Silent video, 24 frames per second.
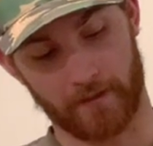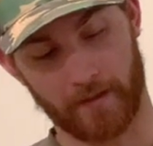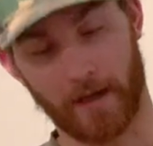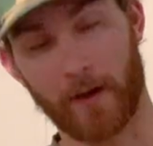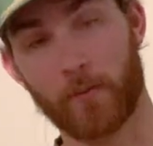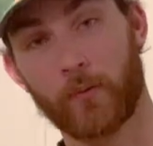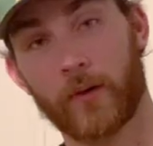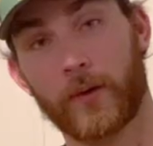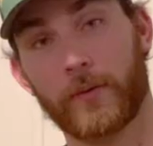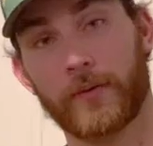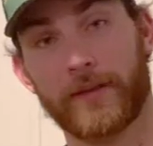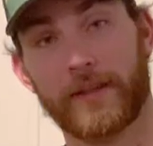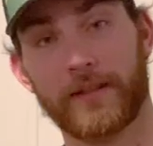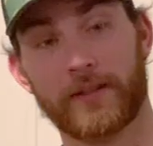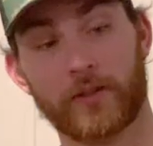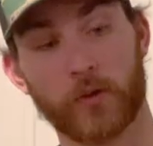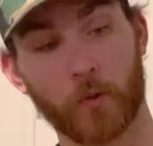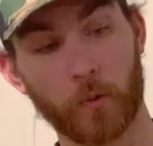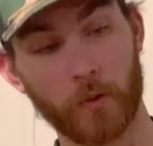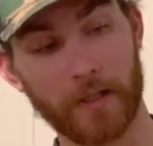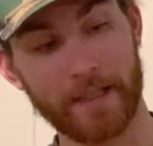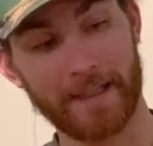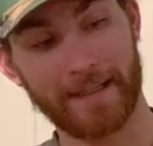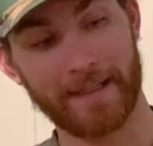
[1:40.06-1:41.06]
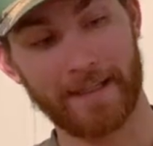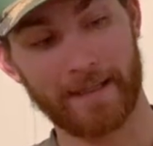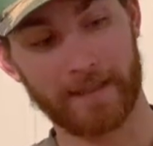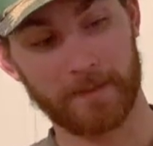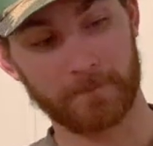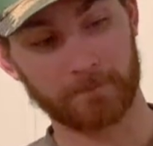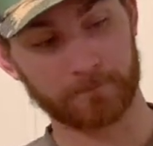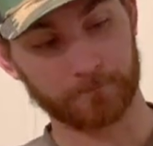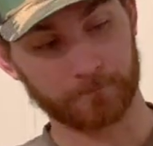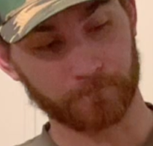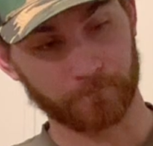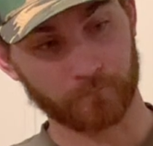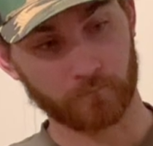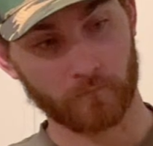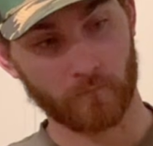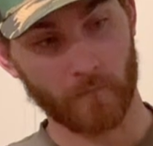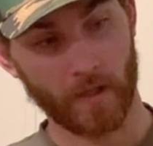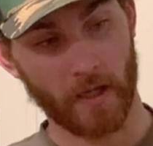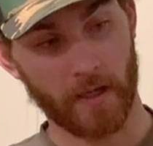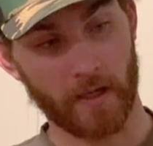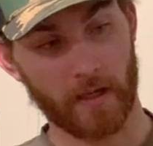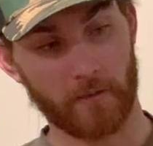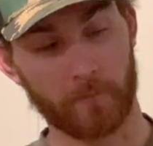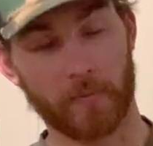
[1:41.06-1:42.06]
I went with the 29,
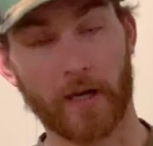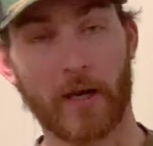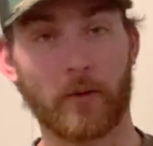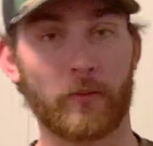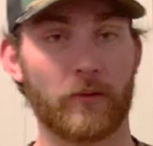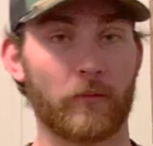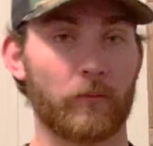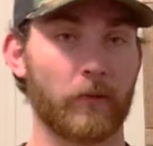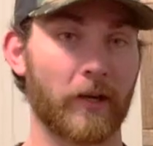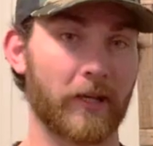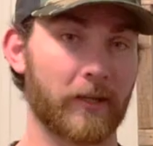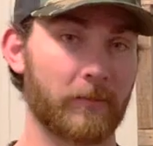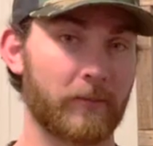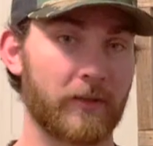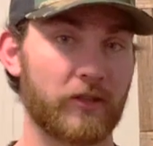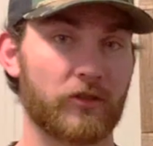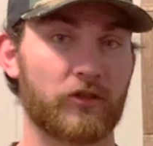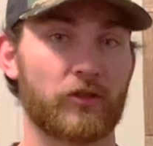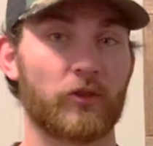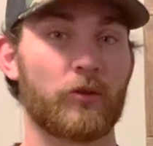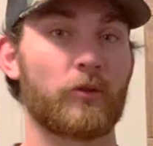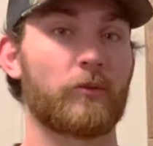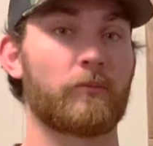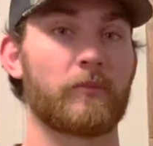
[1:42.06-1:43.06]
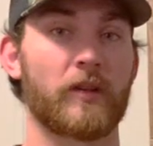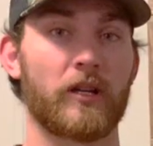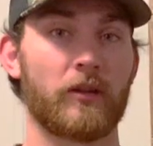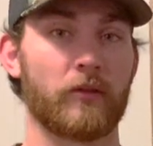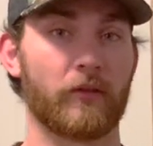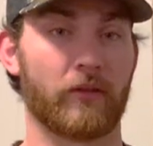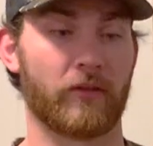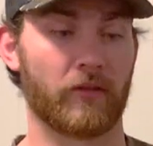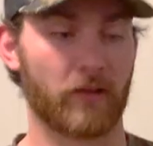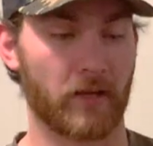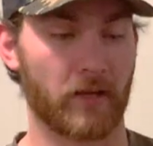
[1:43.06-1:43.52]
but I would recommend shoot them both.